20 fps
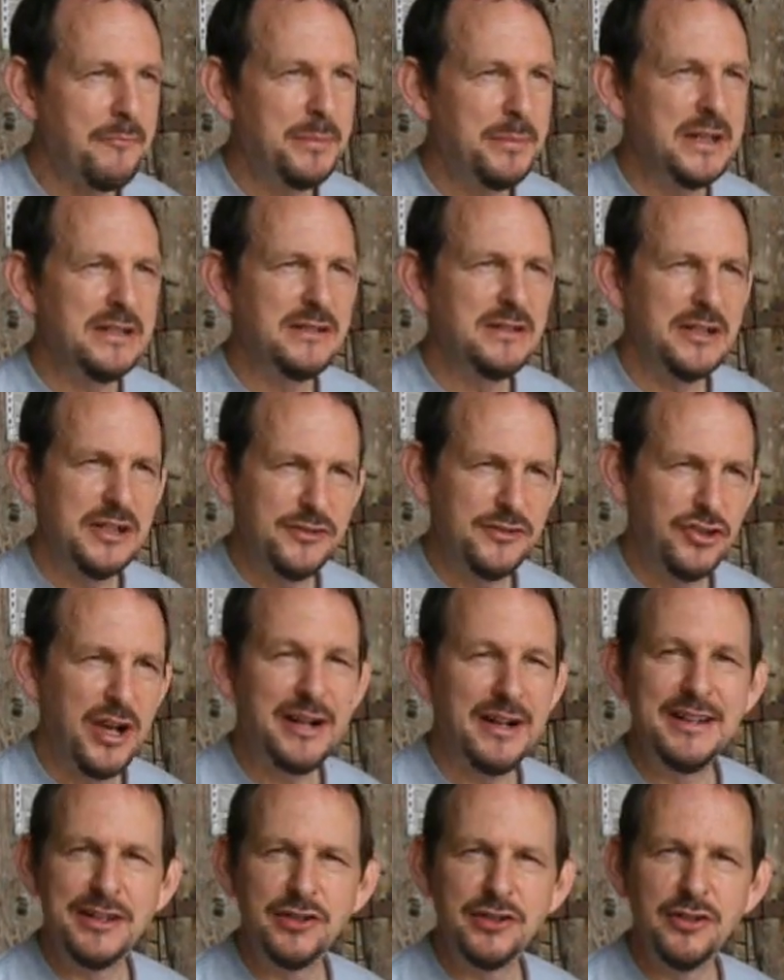have been
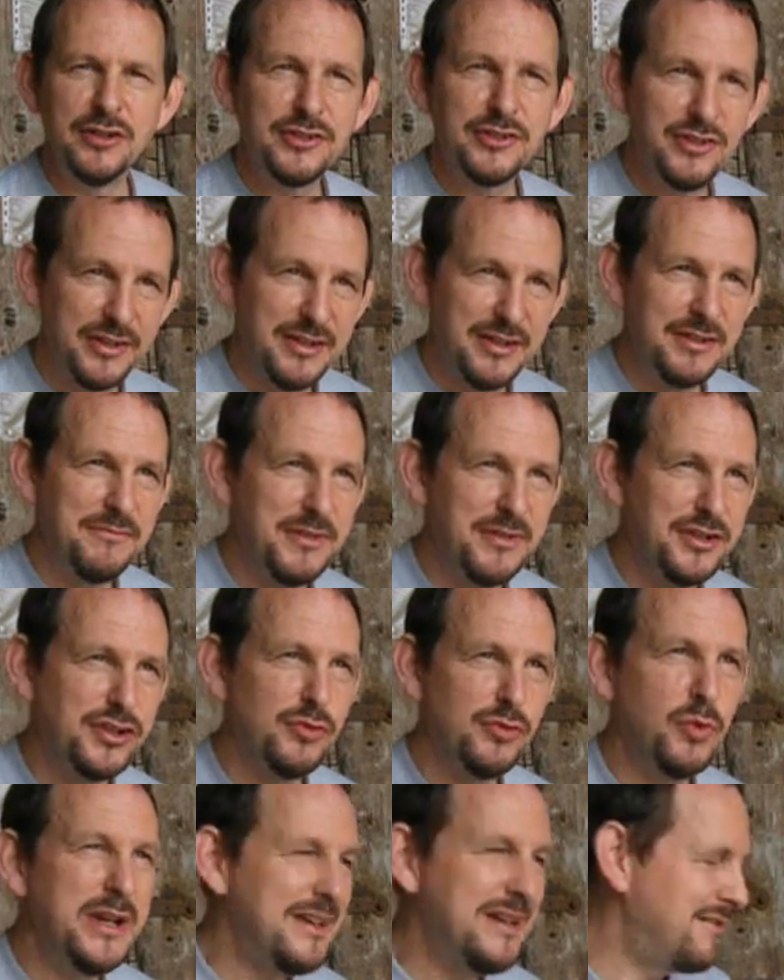gently cooked, so the
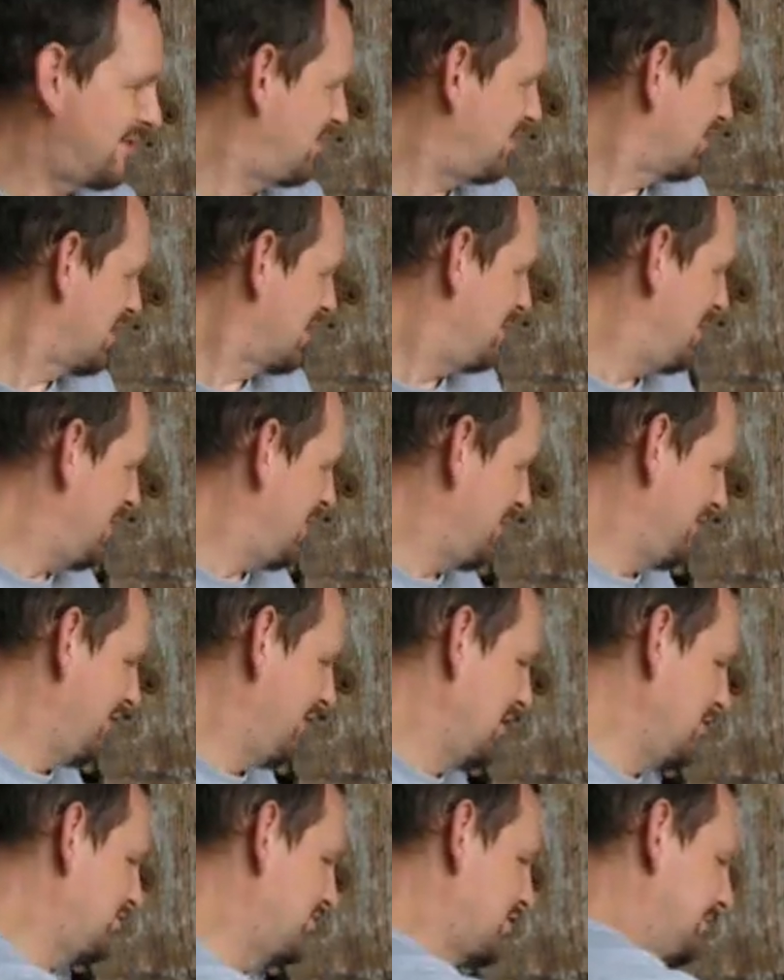sweetness has come out of
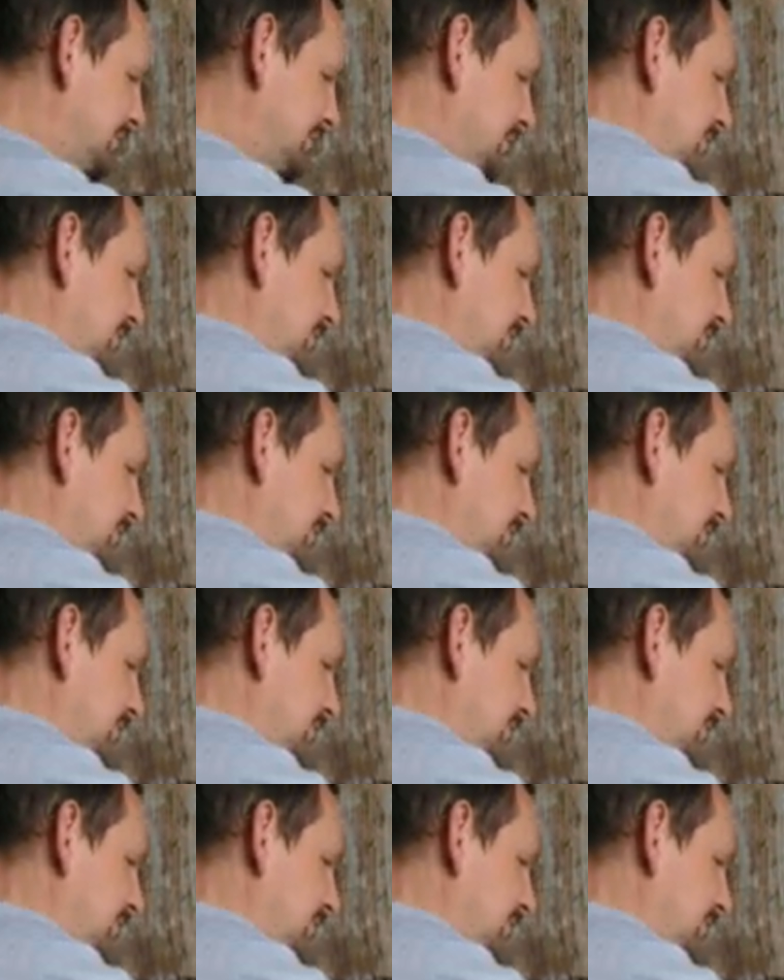those.